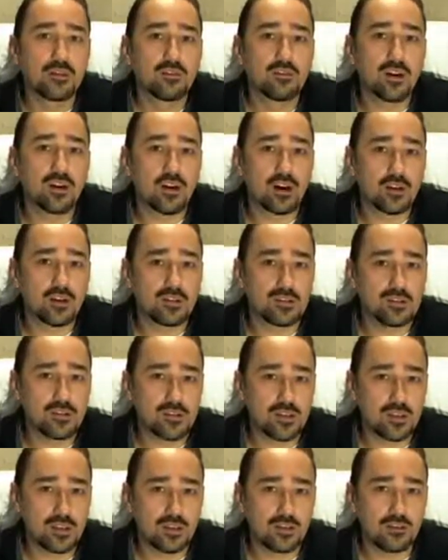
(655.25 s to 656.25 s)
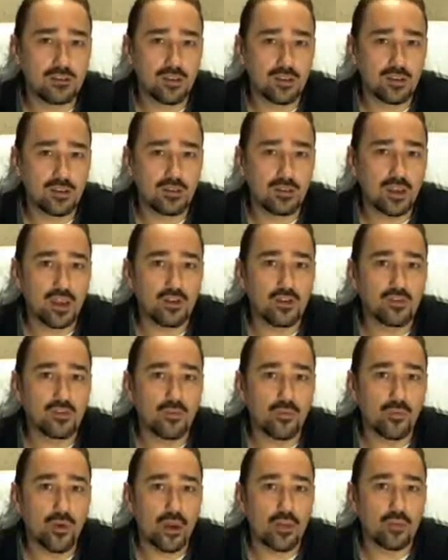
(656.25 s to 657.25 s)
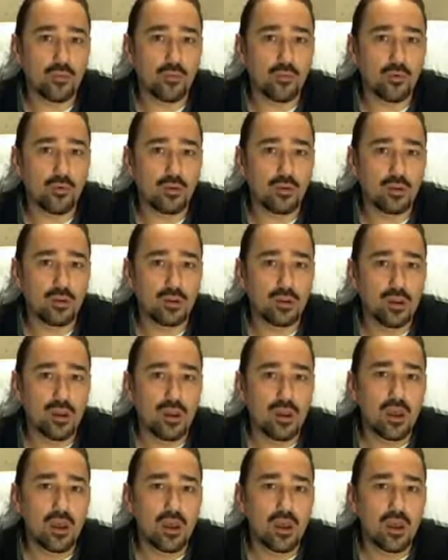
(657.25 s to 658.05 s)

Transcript: to unseat dictators around the world